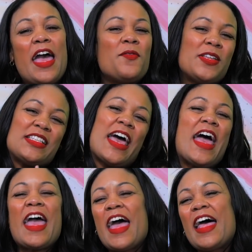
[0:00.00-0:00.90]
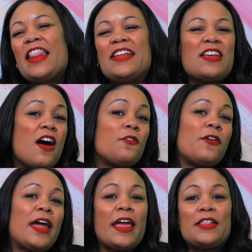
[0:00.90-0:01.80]
And we'll say hello to our
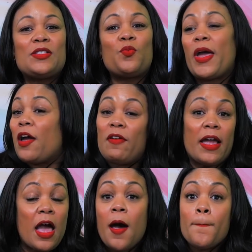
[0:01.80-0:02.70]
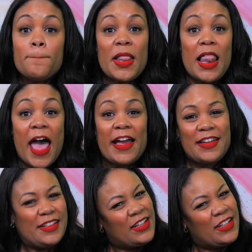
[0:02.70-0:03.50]
friends wearing black.